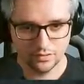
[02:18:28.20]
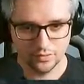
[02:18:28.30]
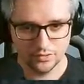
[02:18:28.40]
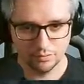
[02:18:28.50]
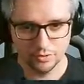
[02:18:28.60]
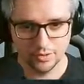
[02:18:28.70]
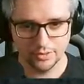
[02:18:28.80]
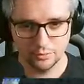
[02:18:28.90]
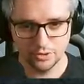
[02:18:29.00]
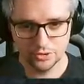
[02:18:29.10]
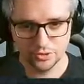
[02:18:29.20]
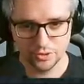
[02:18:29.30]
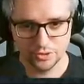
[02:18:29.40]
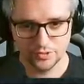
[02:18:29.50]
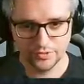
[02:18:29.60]
So this monkey will
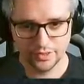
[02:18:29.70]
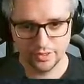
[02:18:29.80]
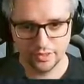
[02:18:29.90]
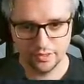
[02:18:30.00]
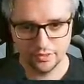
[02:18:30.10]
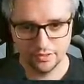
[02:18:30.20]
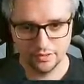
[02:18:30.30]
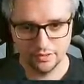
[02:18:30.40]
charge us again.